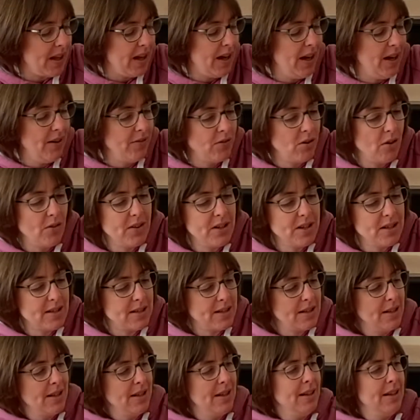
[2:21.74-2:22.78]
I've got this
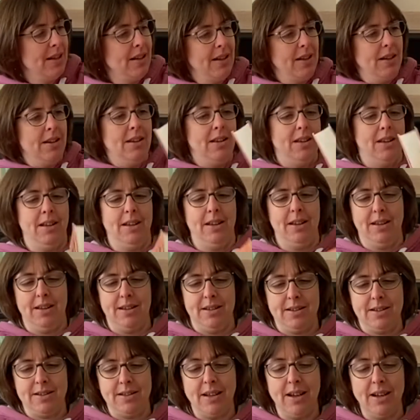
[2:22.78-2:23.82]

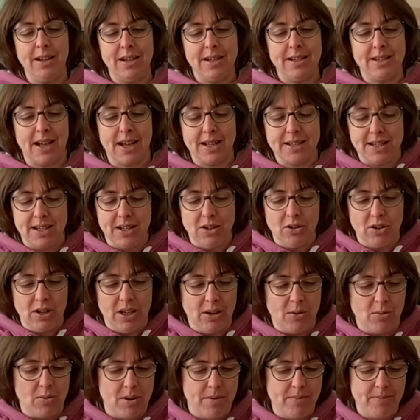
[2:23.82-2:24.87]
slightly tatty
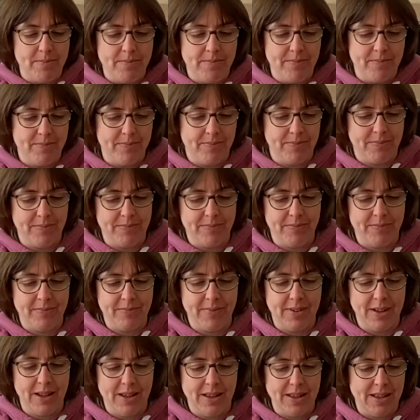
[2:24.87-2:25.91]
looking one.
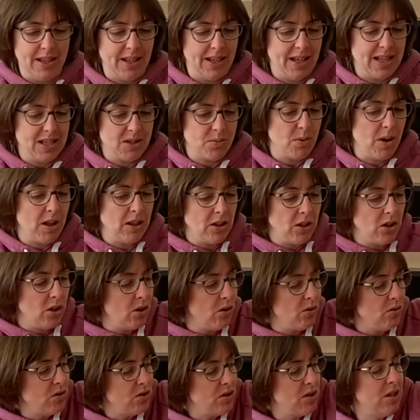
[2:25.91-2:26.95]
I think it's well
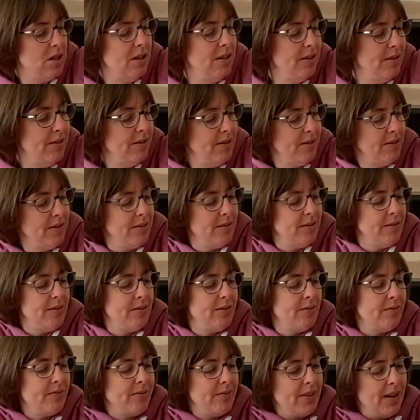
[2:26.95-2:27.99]
used.
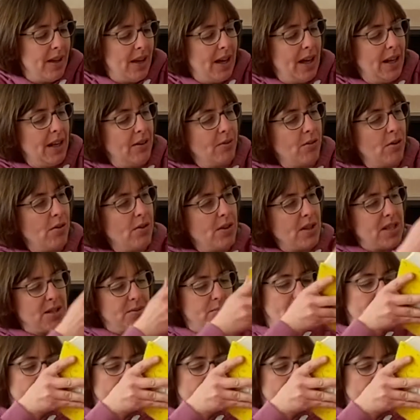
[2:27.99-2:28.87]
And I've got this one